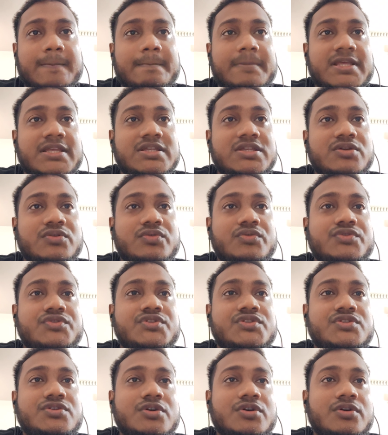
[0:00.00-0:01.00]
be
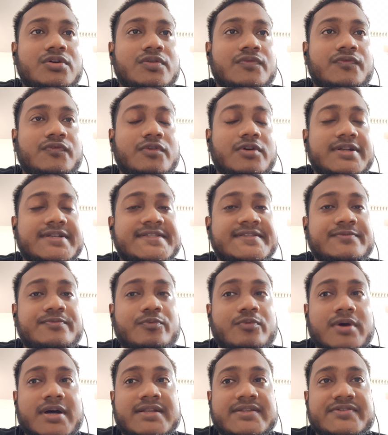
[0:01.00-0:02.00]
used for
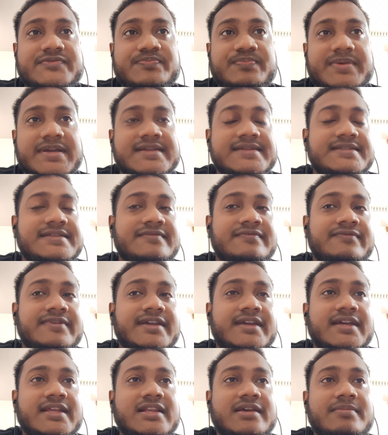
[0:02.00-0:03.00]
one
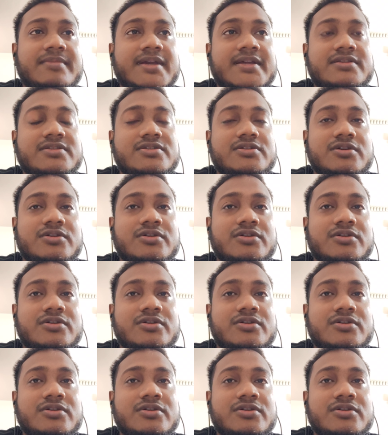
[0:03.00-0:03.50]
specific element